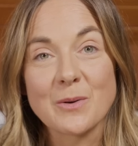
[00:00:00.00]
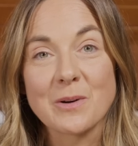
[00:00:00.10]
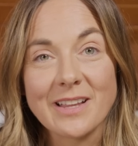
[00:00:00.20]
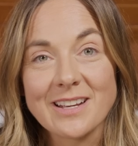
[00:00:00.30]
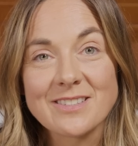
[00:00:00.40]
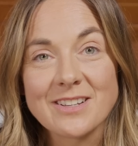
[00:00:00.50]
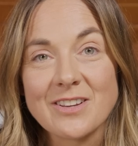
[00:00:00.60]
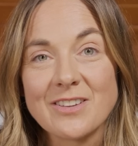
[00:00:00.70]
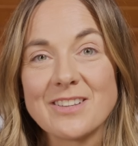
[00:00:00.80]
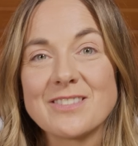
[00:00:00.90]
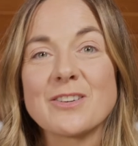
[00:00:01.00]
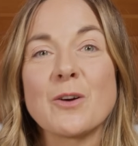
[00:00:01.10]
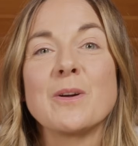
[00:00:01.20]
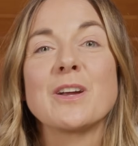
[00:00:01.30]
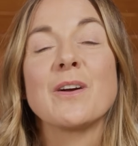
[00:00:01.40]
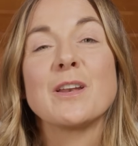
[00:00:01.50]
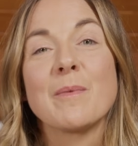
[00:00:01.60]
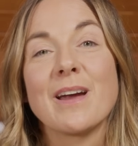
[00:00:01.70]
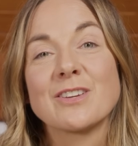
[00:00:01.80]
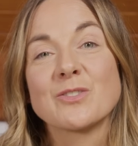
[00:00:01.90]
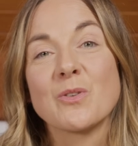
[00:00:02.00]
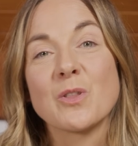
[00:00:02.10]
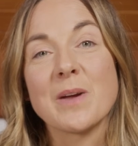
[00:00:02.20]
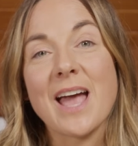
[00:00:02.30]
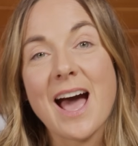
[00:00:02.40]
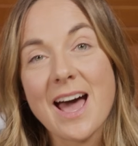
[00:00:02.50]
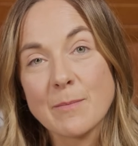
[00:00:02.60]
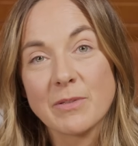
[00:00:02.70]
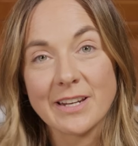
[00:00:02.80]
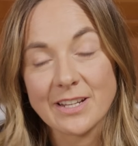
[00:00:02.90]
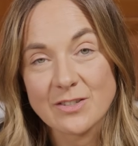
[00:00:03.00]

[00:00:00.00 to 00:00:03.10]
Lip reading: well executed. So we're going to make sure that we add plenty of